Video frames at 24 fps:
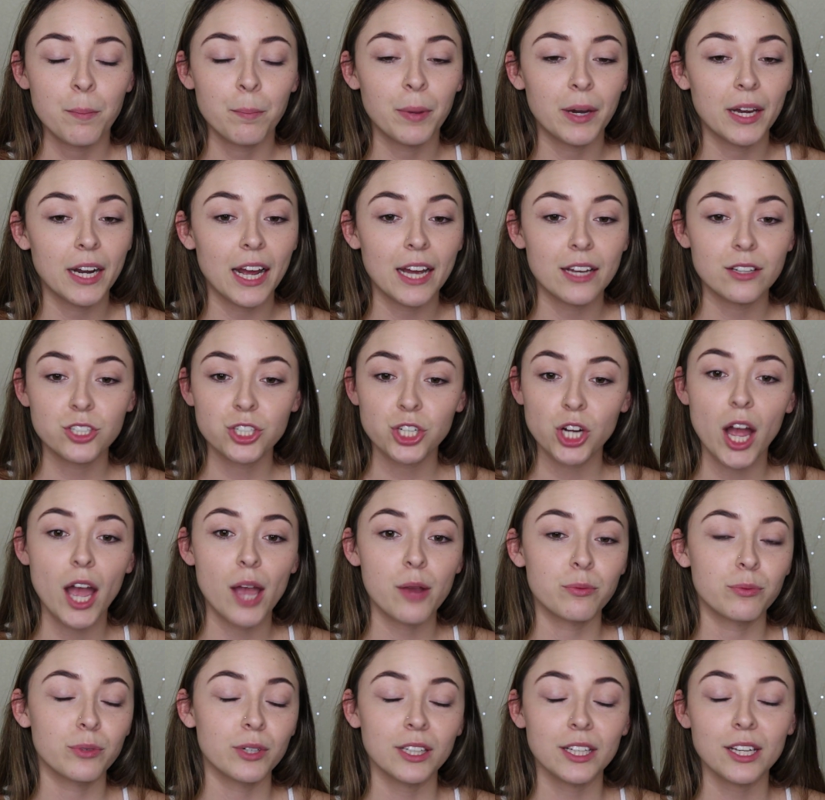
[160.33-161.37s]
but I
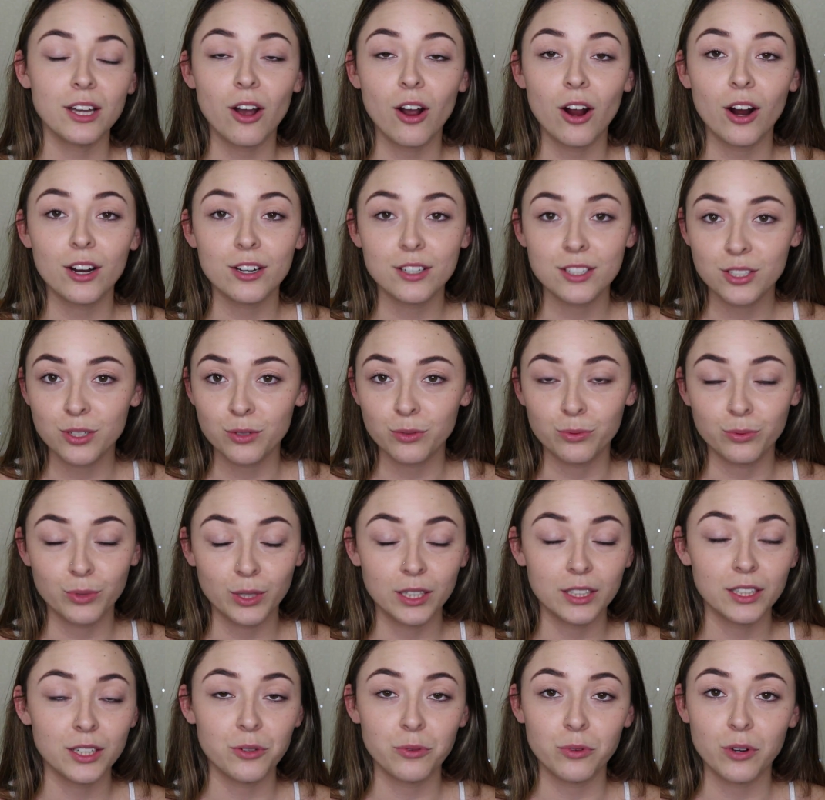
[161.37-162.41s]
try really hard to
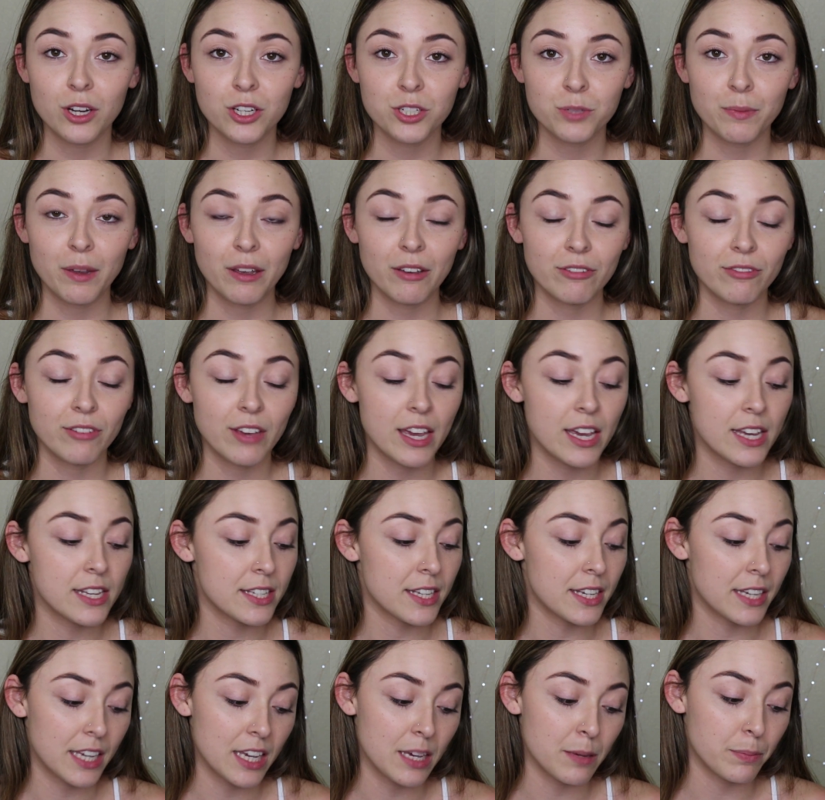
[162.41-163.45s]
really wash my
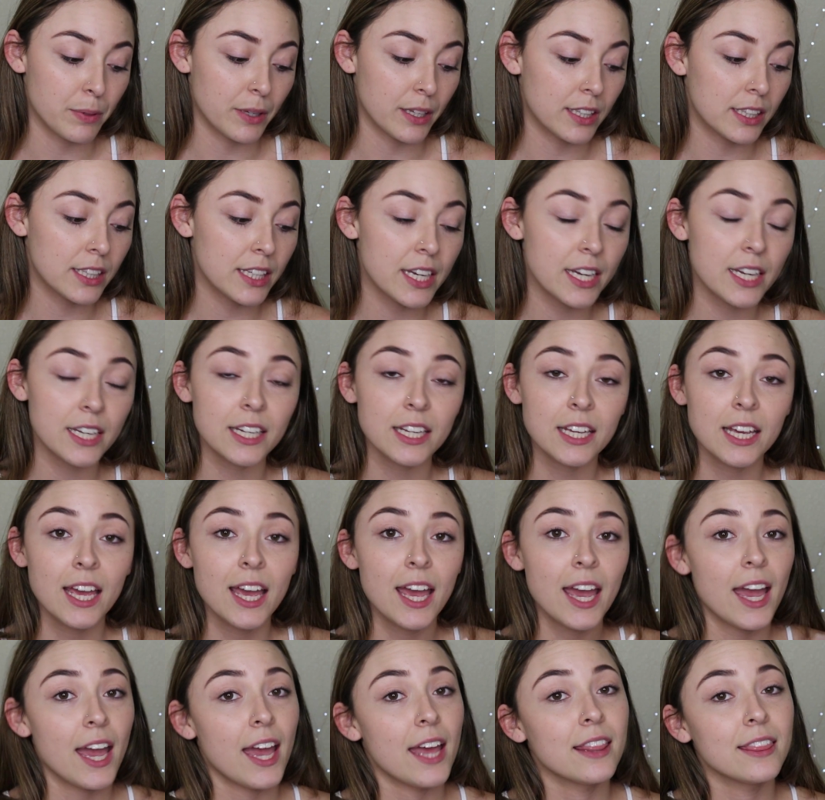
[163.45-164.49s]
face and keep it clean.
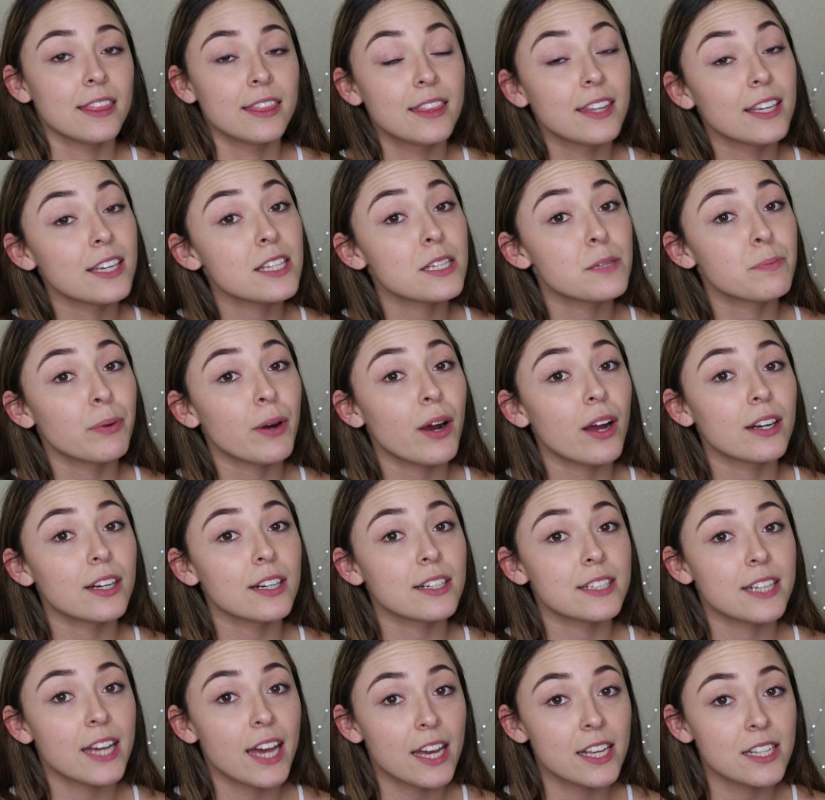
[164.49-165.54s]
And this
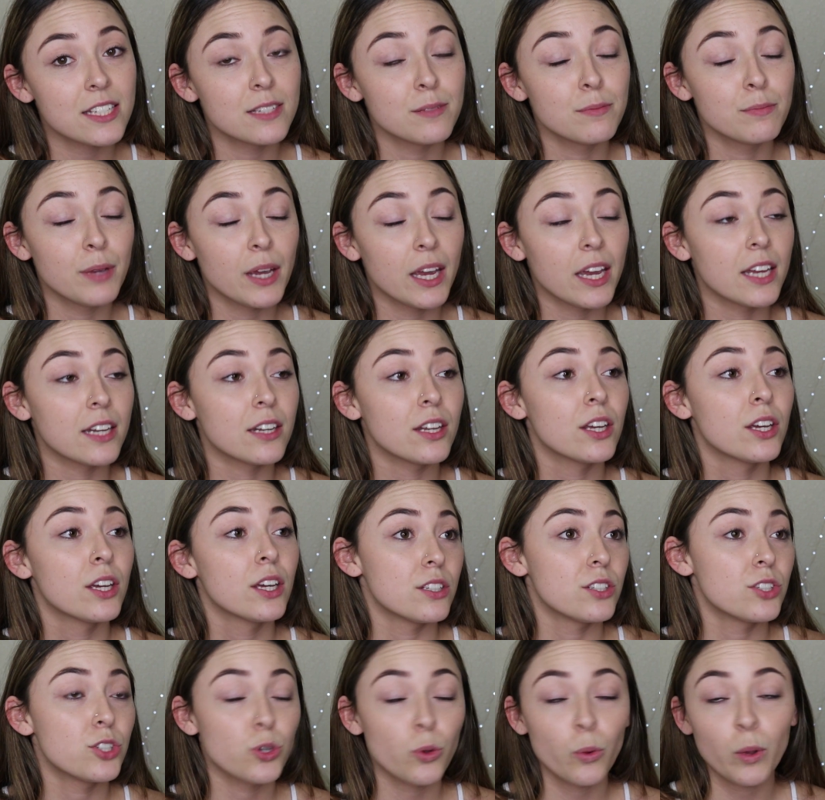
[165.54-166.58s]
product has been
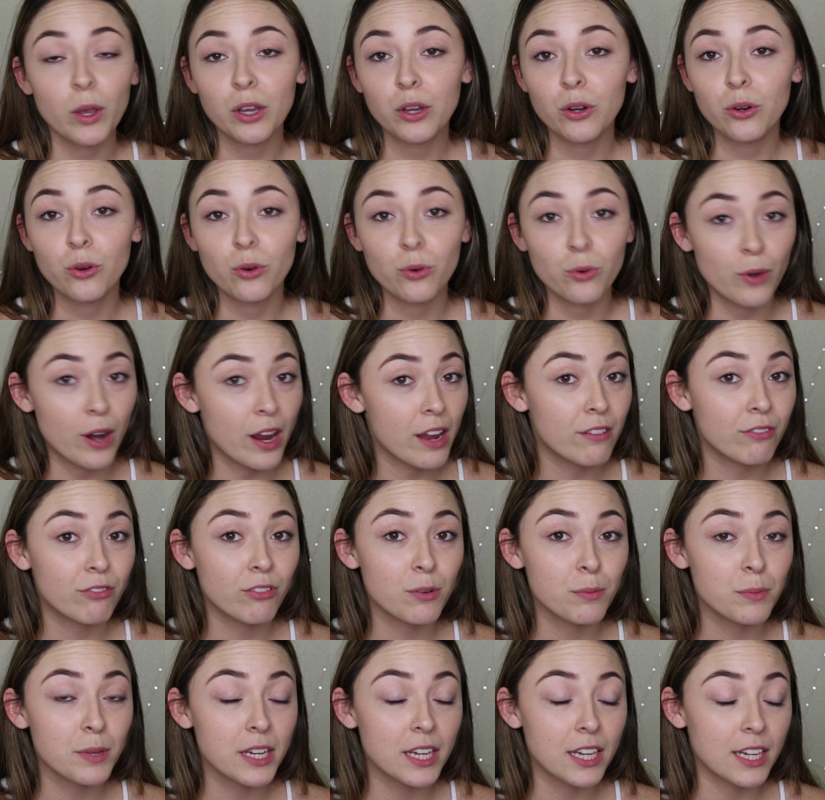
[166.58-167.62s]
doing great
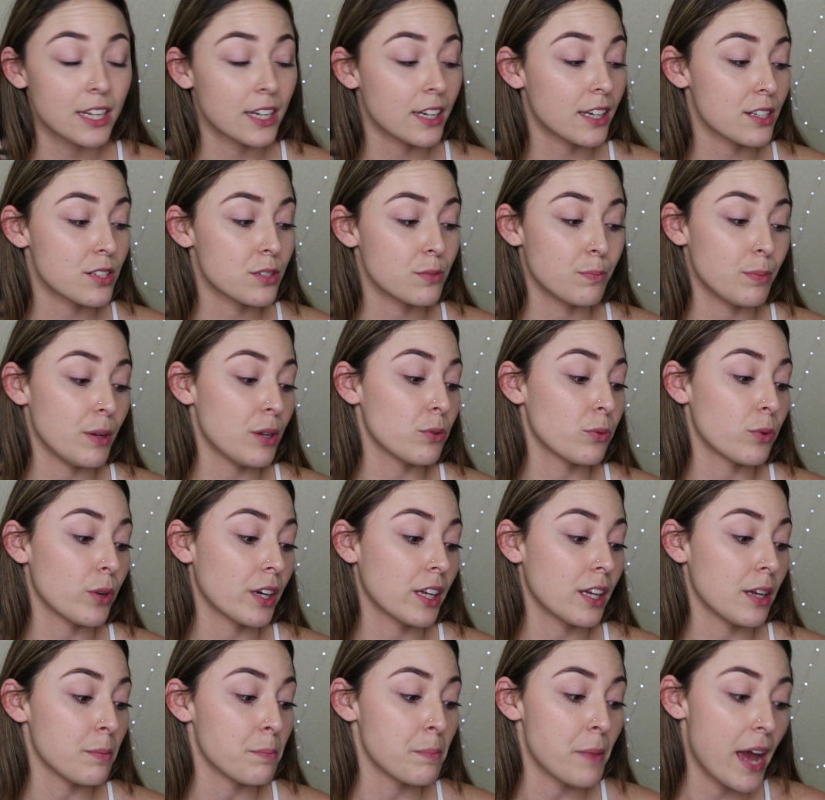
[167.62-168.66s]
for me. It has been
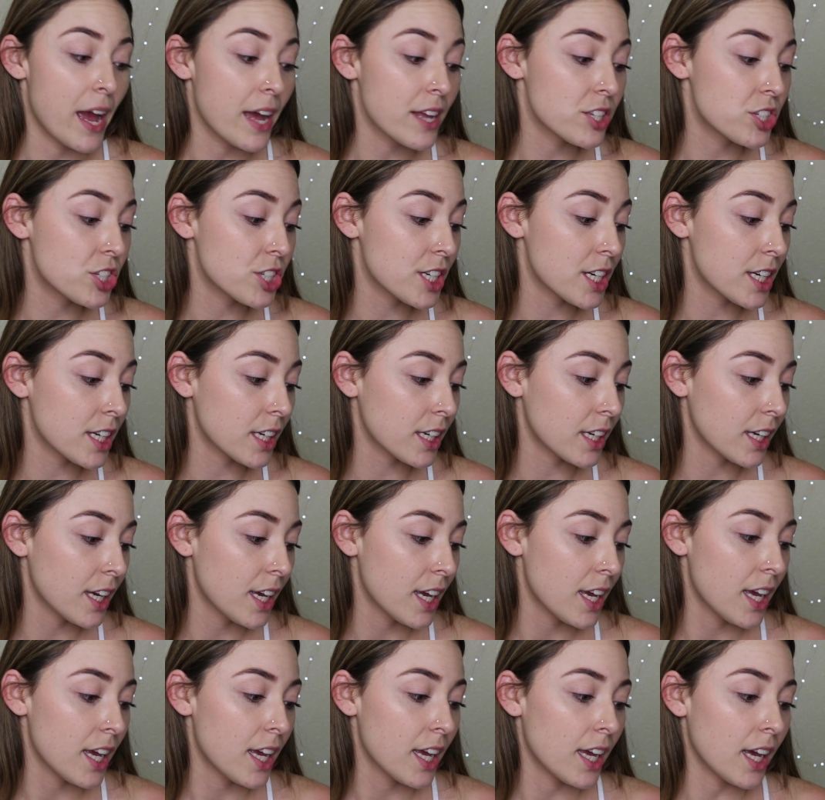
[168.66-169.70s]
working magic.
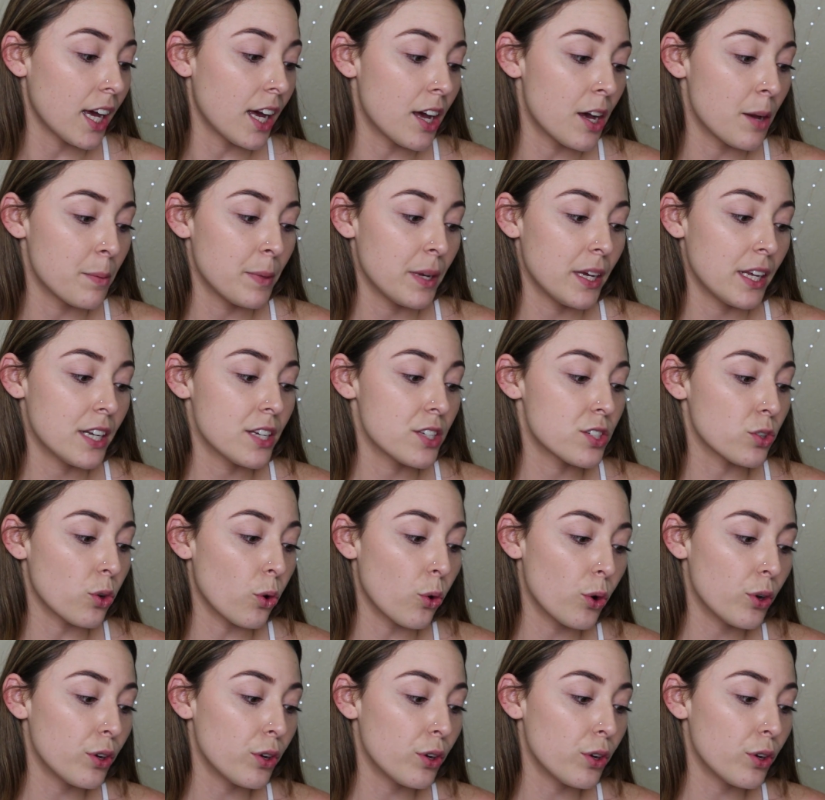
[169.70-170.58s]
It is